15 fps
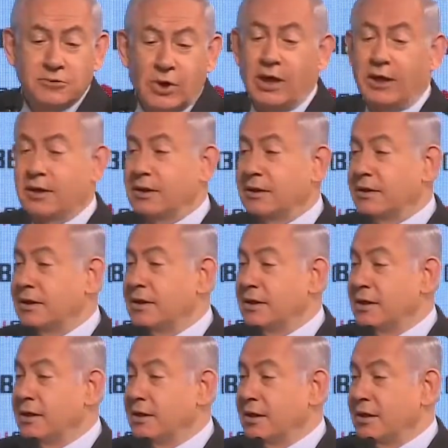Well,
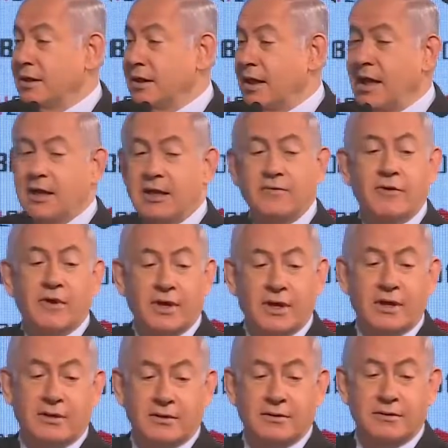I'll give you a
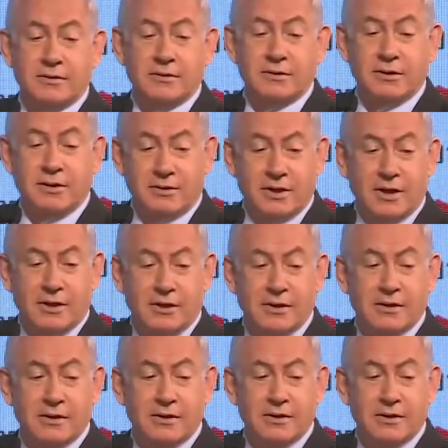hint, okay?